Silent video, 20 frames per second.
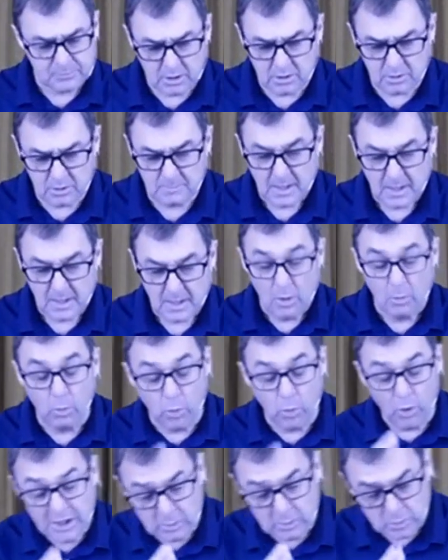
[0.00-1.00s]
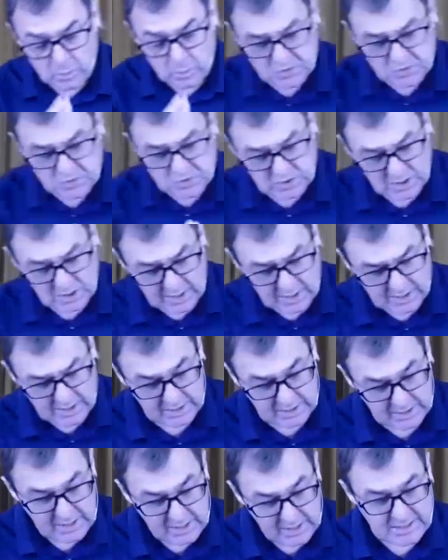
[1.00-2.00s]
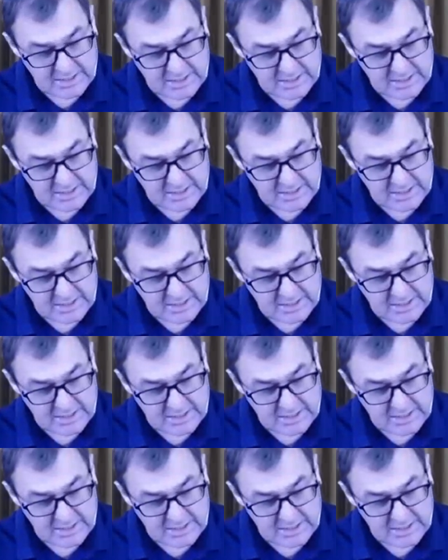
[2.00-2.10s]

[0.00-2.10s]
What he was saying, he says, Though I